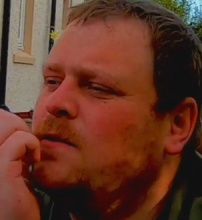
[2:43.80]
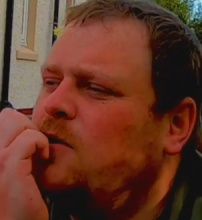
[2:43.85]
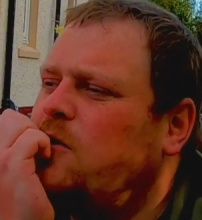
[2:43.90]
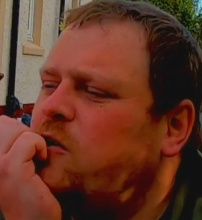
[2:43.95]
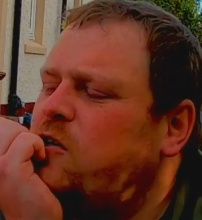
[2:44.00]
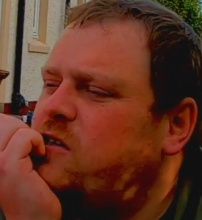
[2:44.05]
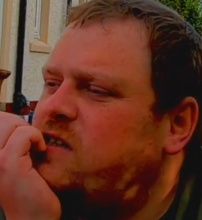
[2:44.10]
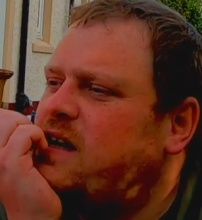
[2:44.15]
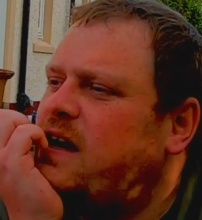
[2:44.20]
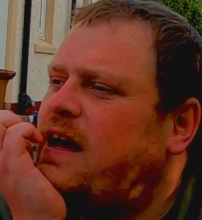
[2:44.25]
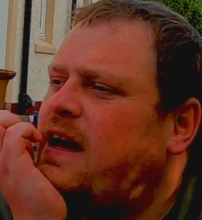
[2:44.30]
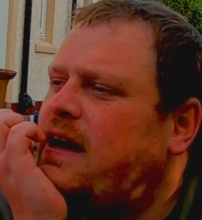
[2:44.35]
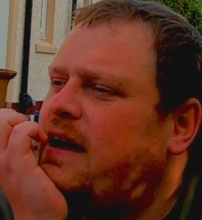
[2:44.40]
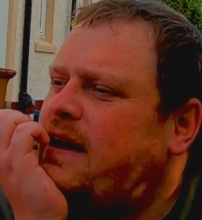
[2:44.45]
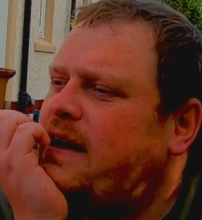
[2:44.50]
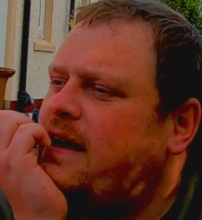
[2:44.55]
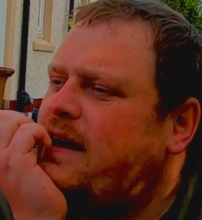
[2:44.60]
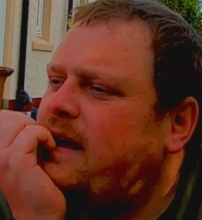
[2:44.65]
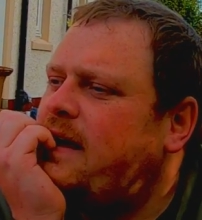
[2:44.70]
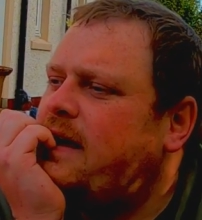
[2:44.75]
Could
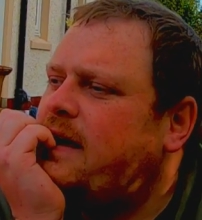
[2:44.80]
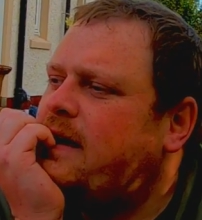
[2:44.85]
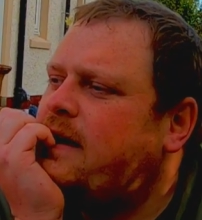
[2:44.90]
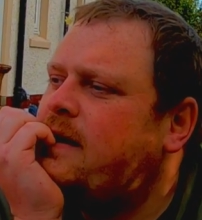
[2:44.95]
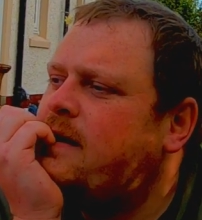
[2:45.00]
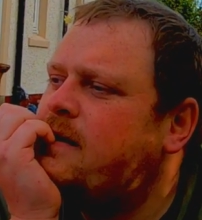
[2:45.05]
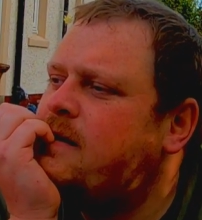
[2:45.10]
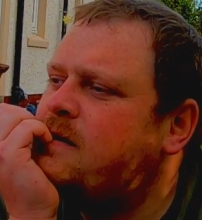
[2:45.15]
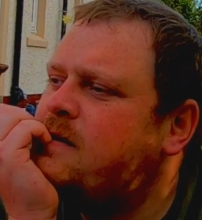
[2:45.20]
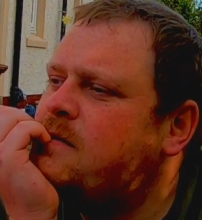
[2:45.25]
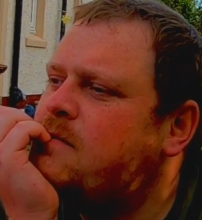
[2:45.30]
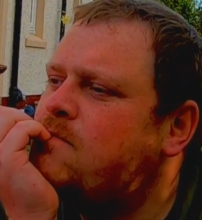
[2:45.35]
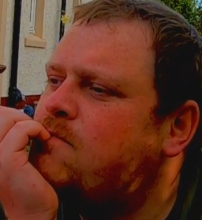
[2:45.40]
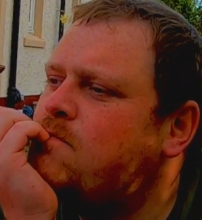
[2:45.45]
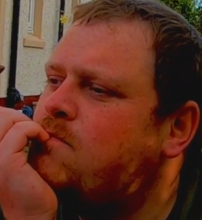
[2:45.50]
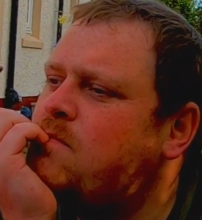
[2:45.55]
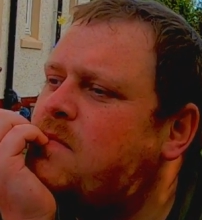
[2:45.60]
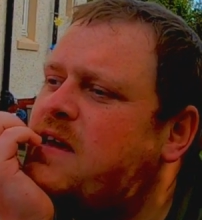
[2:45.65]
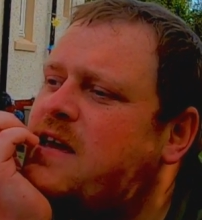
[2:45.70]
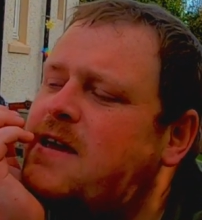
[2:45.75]
I
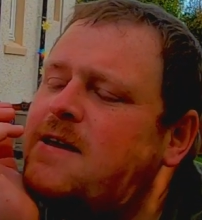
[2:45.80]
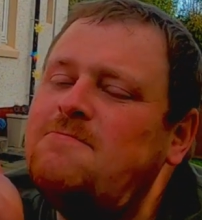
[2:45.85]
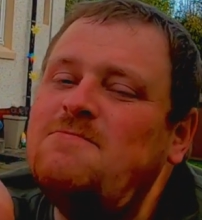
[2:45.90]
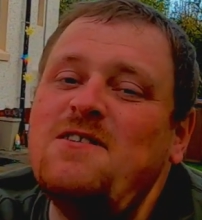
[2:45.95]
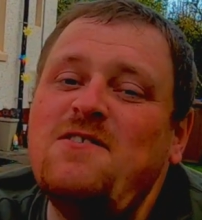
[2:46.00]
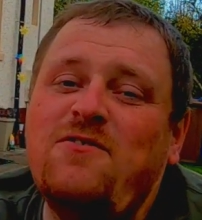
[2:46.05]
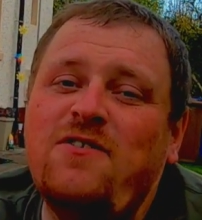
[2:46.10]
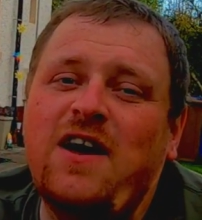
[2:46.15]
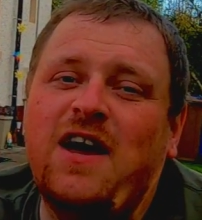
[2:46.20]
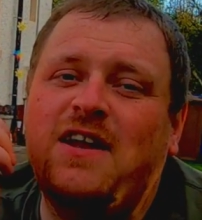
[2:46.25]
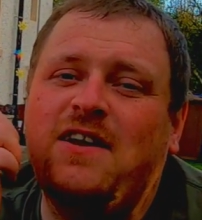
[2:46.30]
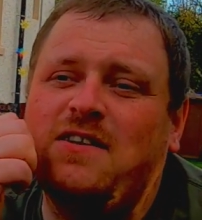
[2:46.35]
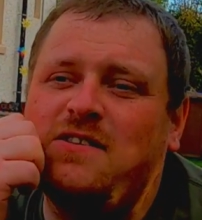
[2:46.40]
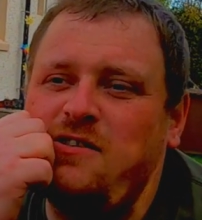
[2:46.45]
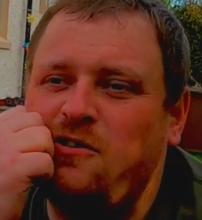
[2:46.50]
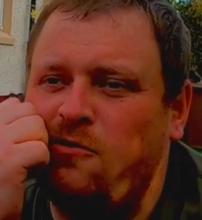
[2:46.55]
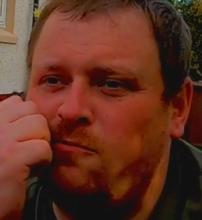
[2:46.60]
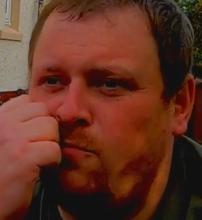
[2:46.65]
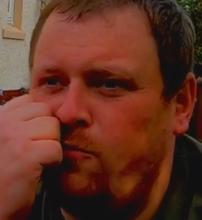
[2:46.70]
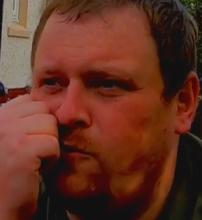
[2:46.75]
maybe fit in a
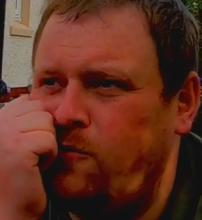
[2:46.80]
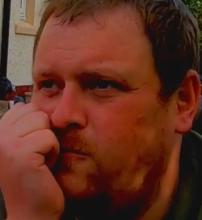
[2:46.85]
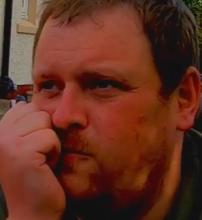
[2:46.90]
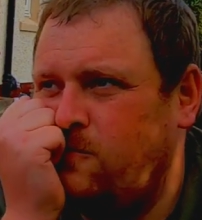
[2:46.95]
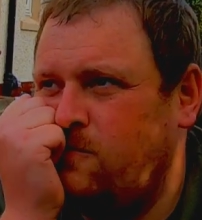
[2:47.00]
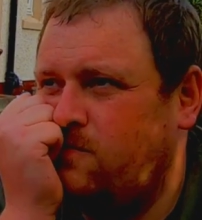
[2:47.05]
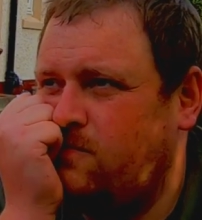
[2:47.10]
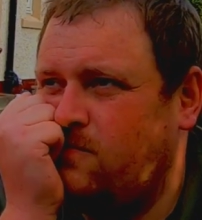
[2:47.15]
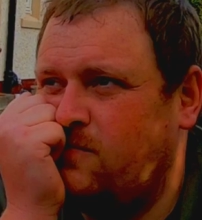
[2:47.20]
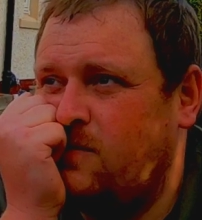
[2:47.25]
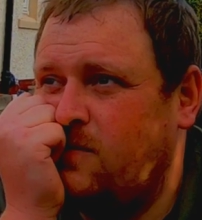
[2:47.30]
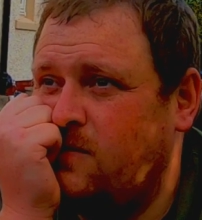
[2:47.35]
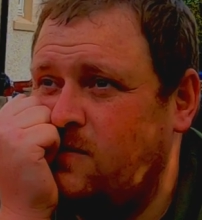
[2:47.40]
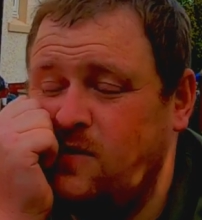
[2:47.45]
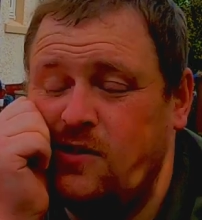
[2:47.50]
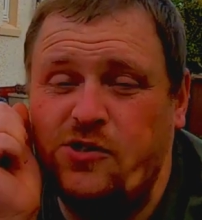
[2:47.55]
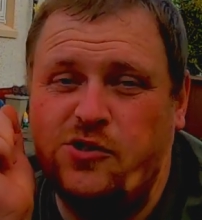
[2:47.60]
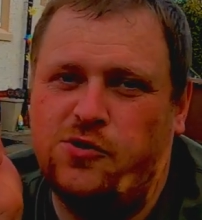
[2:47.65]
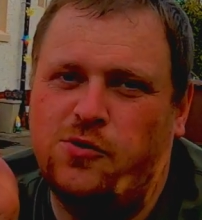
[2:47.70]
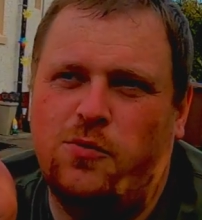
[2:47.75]
turbo?
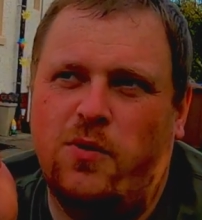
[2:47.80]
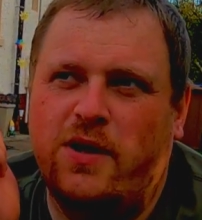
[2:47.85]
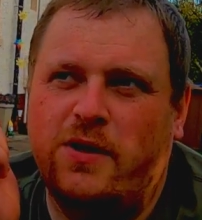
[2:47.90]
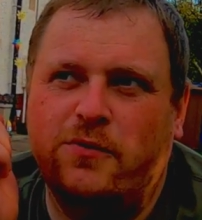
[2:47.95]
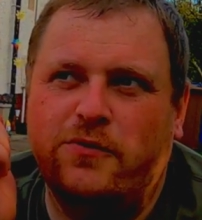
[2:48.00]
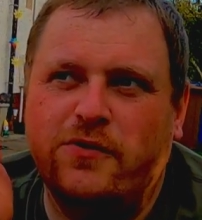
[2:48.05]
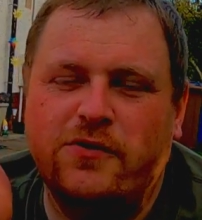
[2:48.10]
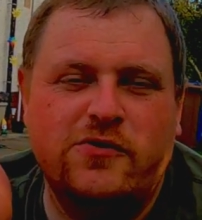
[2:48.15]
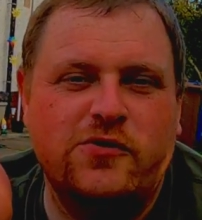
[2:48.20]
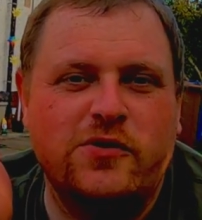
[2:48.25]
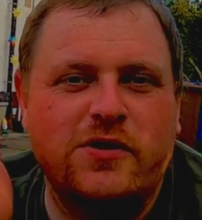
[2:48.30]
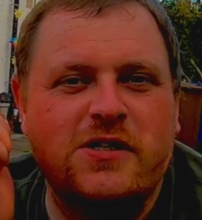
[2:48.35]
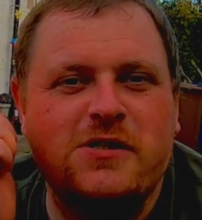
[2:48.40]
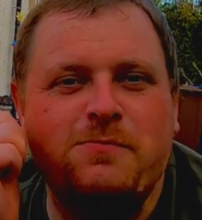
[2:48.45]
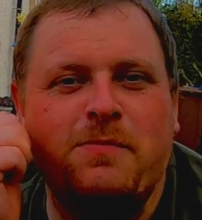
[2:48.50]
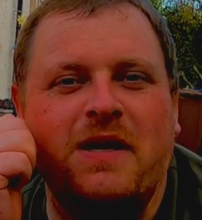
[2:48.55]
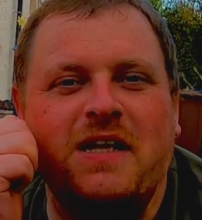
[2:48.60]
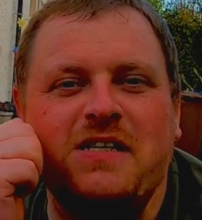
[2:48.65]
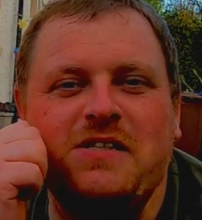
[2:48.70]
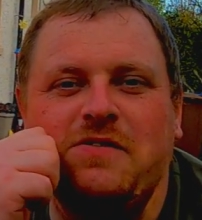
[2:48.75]
It's too wild and too
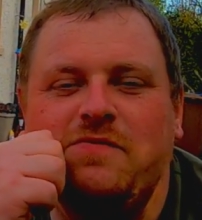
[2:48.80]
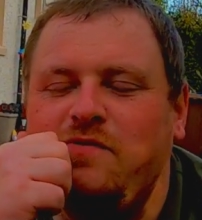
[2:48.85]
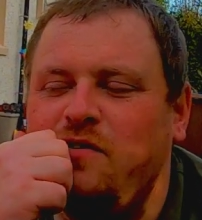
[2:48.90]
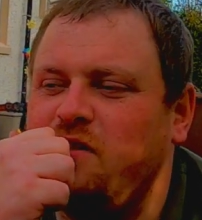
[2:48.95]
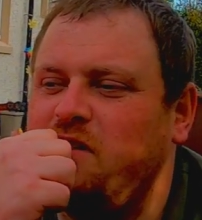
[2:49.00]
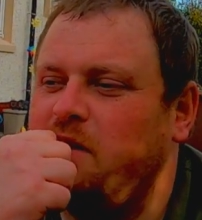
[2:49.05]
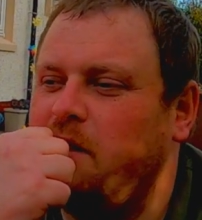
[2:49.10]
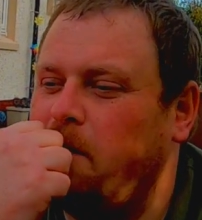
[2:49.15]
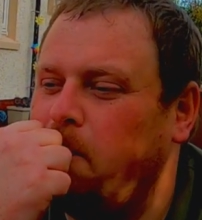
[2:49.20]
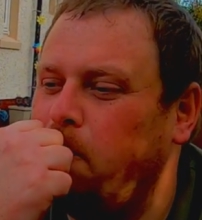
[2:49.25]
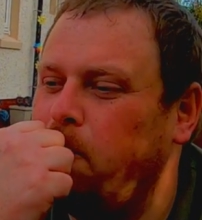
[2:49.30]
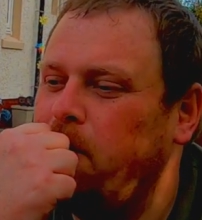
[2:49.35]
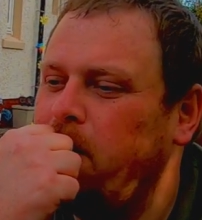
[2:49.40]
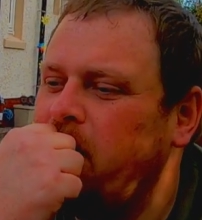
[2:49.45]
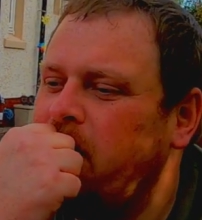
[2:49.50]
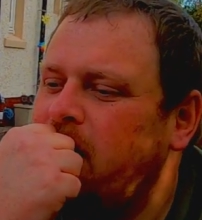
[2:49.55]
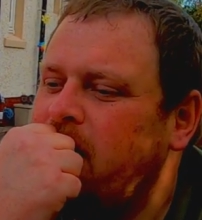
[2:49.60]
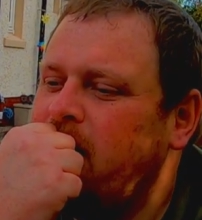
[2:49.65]
expensive just now.